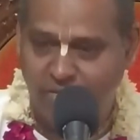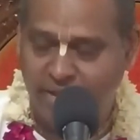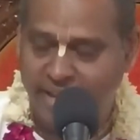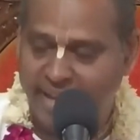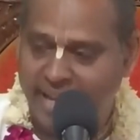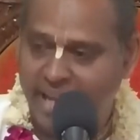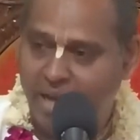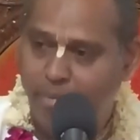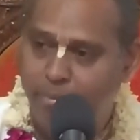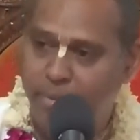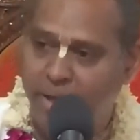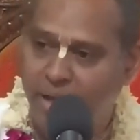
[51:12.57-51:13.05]

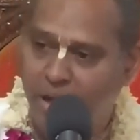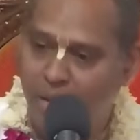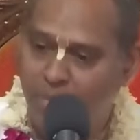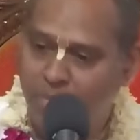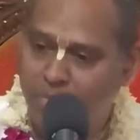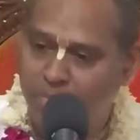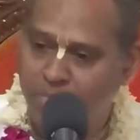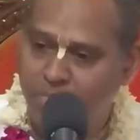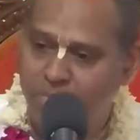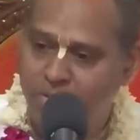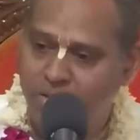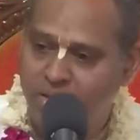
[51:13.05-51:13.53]
We can
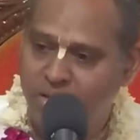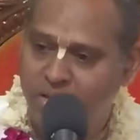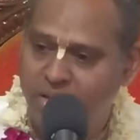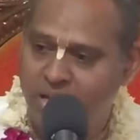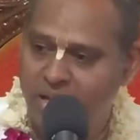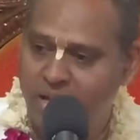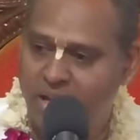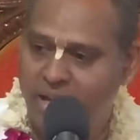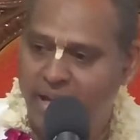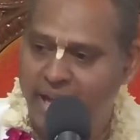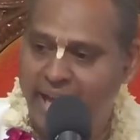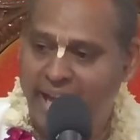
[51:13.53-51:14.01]
become
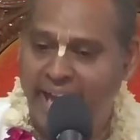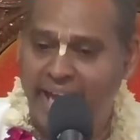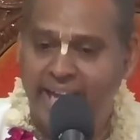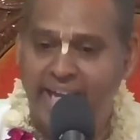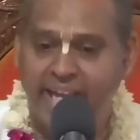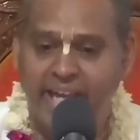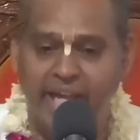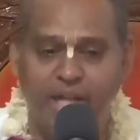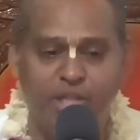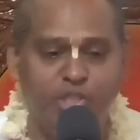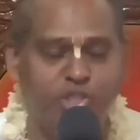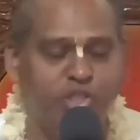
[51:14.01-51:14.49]

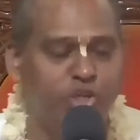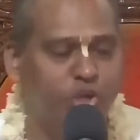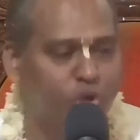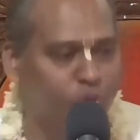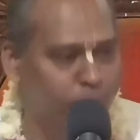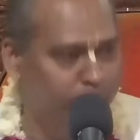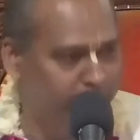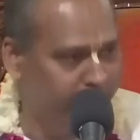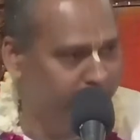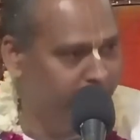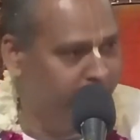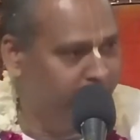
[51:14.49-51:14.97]
an
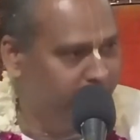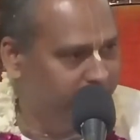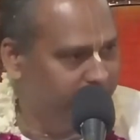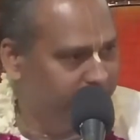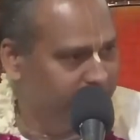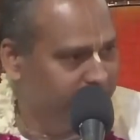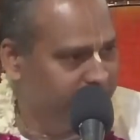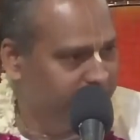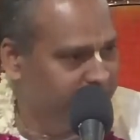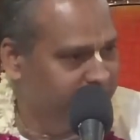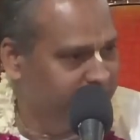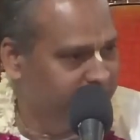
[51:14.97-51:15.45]
instrument.
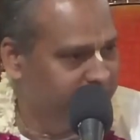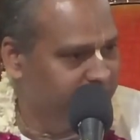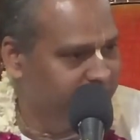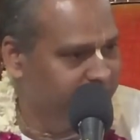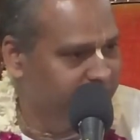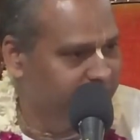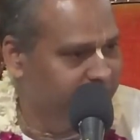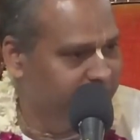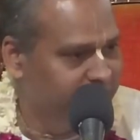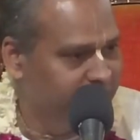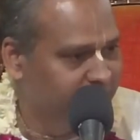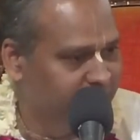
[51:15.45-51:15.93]

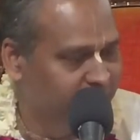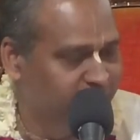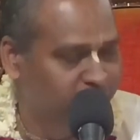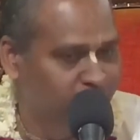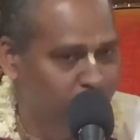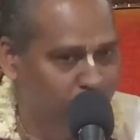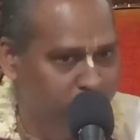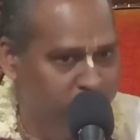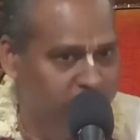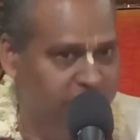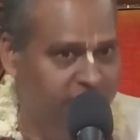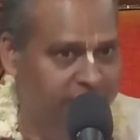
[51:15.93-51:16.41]
And
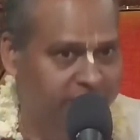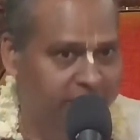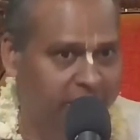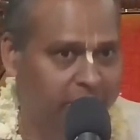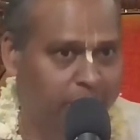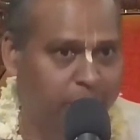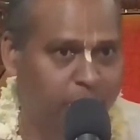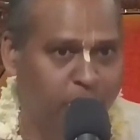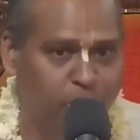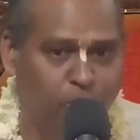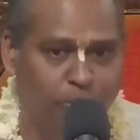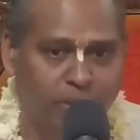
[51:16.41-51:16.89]
of course, if we
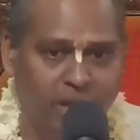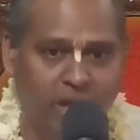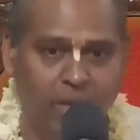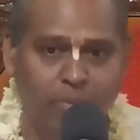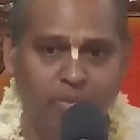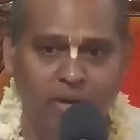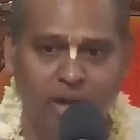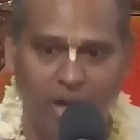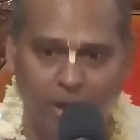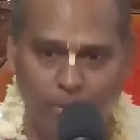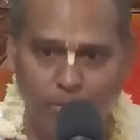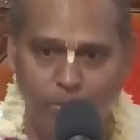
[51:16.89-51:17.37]
are able to
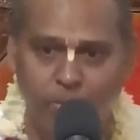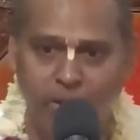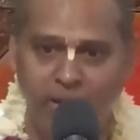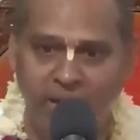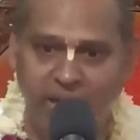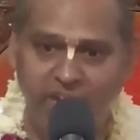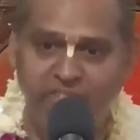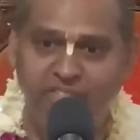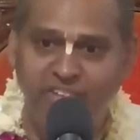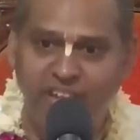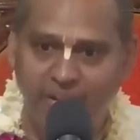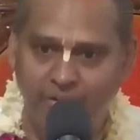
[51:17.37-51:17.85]
become a
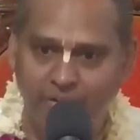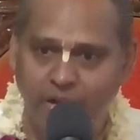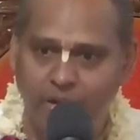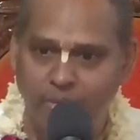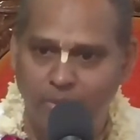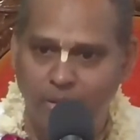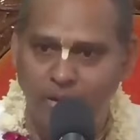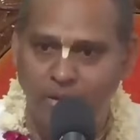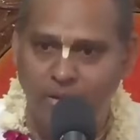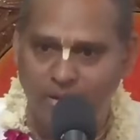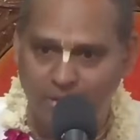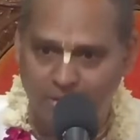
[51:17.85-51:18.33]
humble and
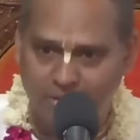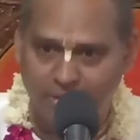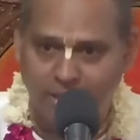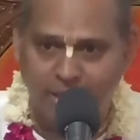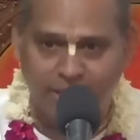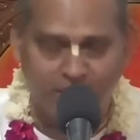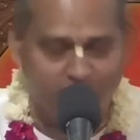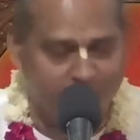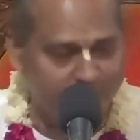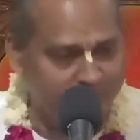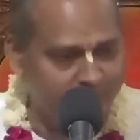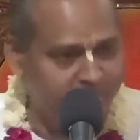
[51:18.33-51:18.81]
favorable,
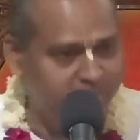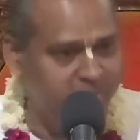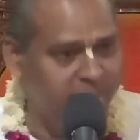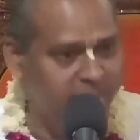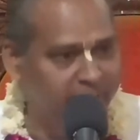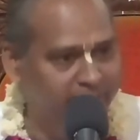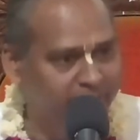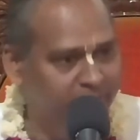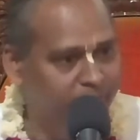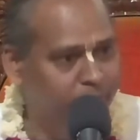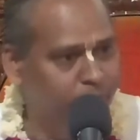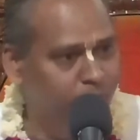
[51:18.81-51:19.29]
that's
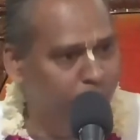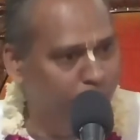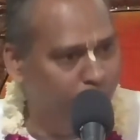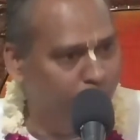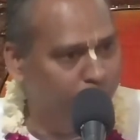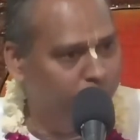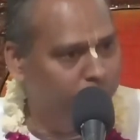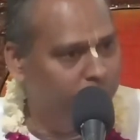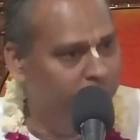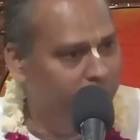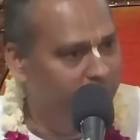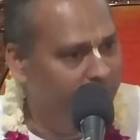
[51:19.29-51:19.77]
even
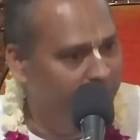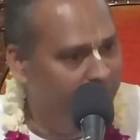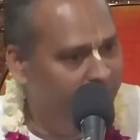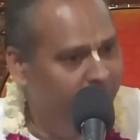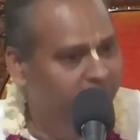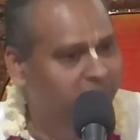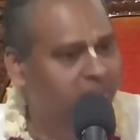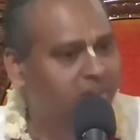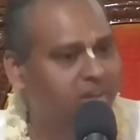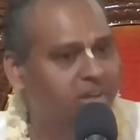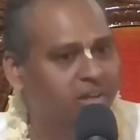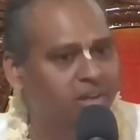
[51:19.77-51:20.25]
more
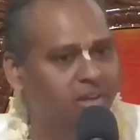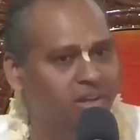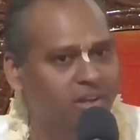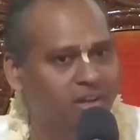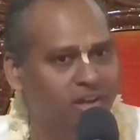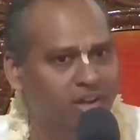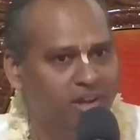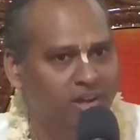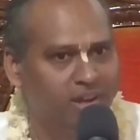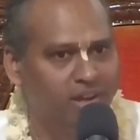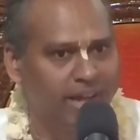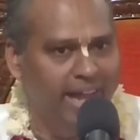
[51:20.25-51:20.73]

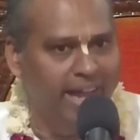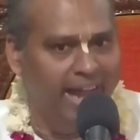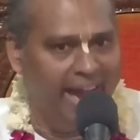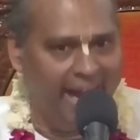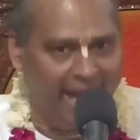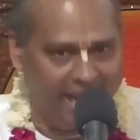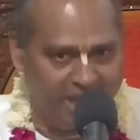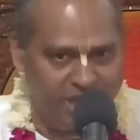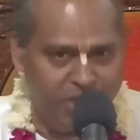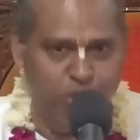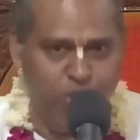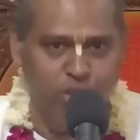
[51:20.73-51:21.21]

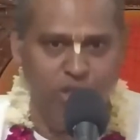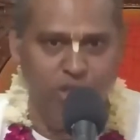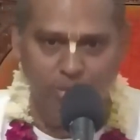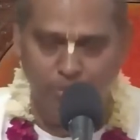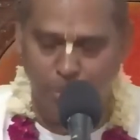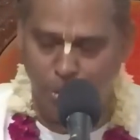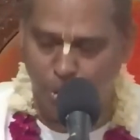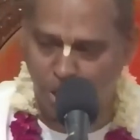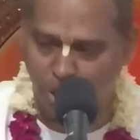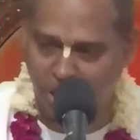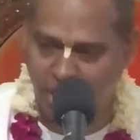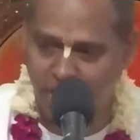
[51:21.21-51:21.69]
adds to
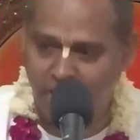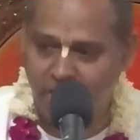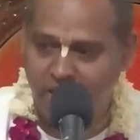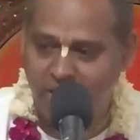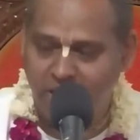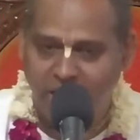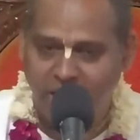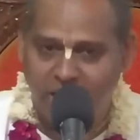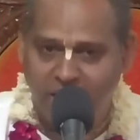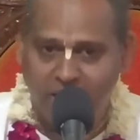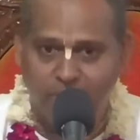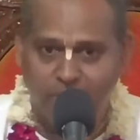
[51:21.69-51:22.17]
the
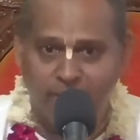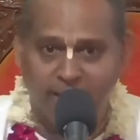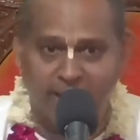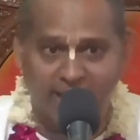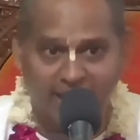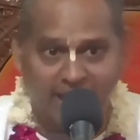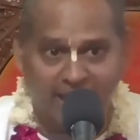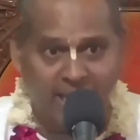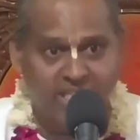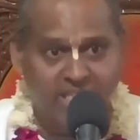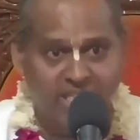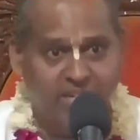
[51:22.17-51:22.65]
beauty.
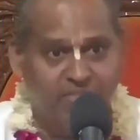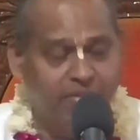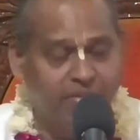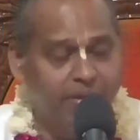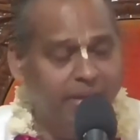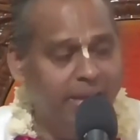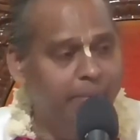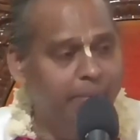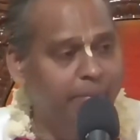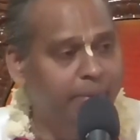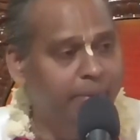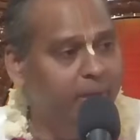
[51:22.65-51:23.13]
But at least
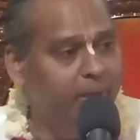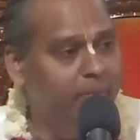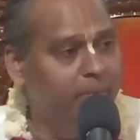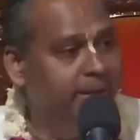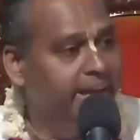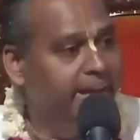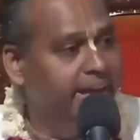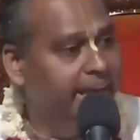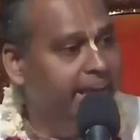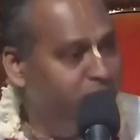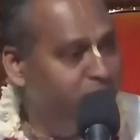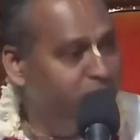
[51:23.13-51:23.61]
if we can
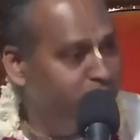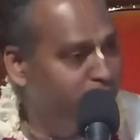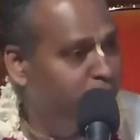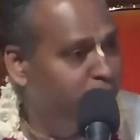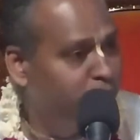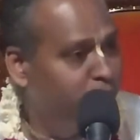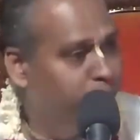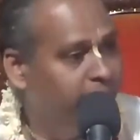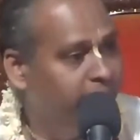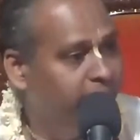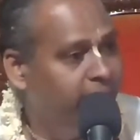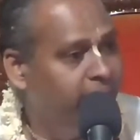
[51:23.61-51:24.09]
become an
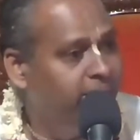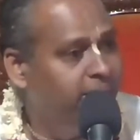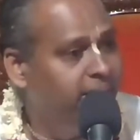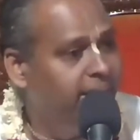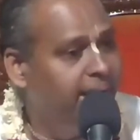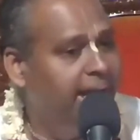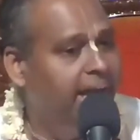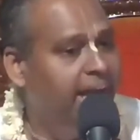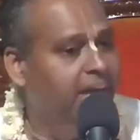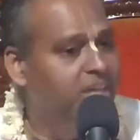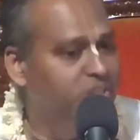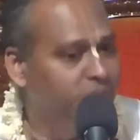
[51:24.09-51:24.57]
instrument in
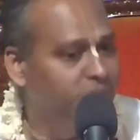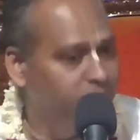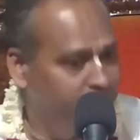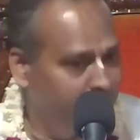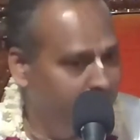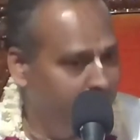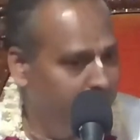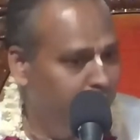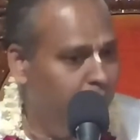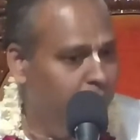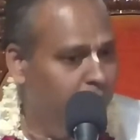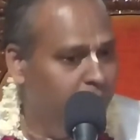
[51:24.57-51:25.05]
the hands of
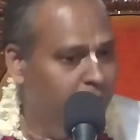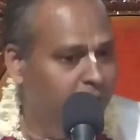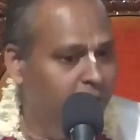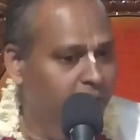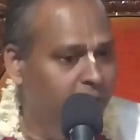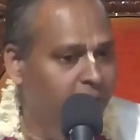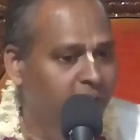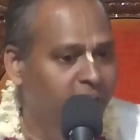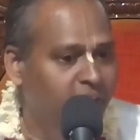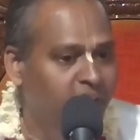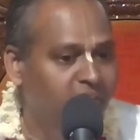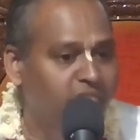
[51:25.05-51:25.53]
the Lord,
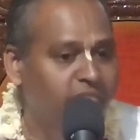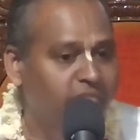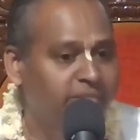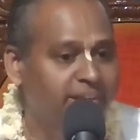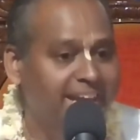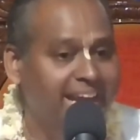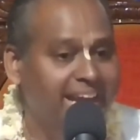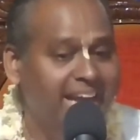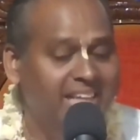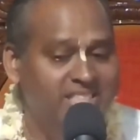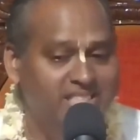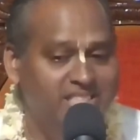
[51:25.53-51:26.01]

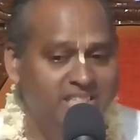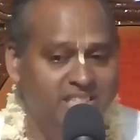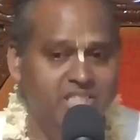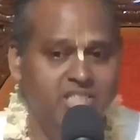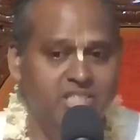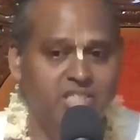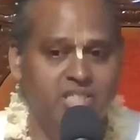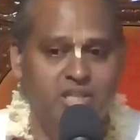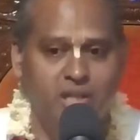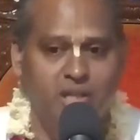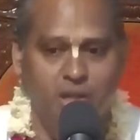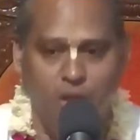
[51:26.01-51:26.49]
we
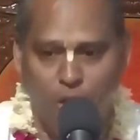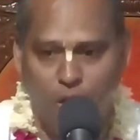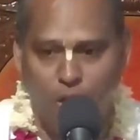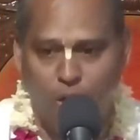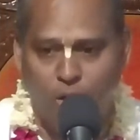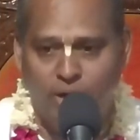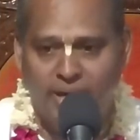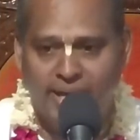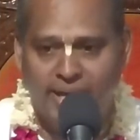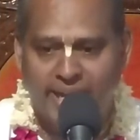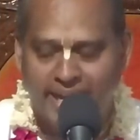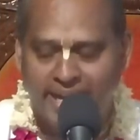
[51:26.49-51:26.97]
assist the
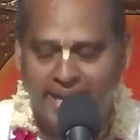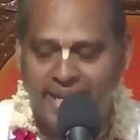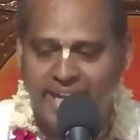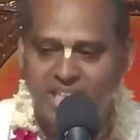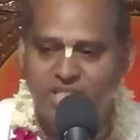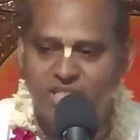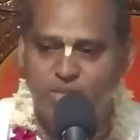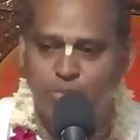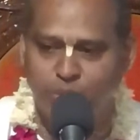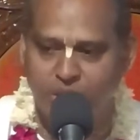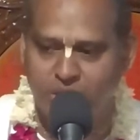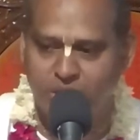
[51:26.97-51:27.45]
Lord in
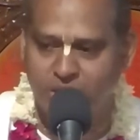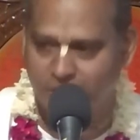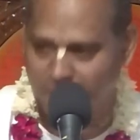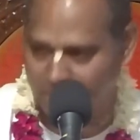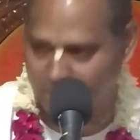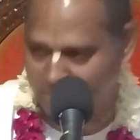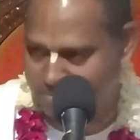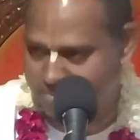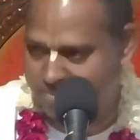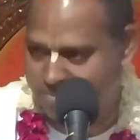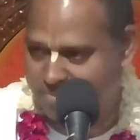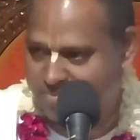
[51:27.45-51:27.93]
His
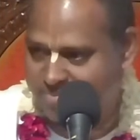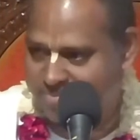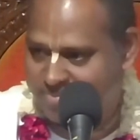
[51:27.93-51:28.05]
mission.